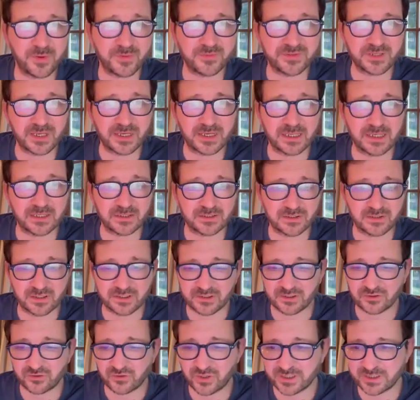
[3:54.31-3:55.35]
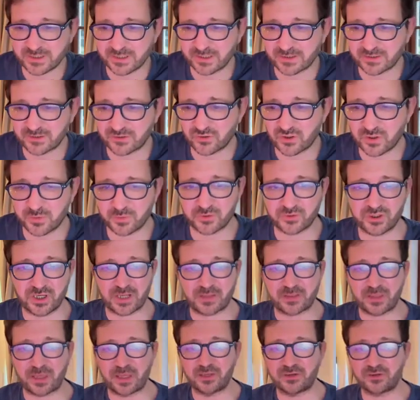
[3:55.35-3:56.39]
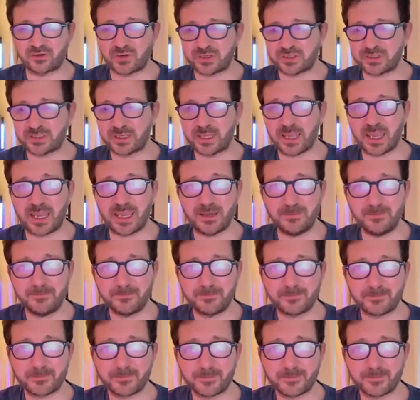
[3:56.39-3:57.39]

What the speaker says: I'm sending it to this address. Let's triple check that address again.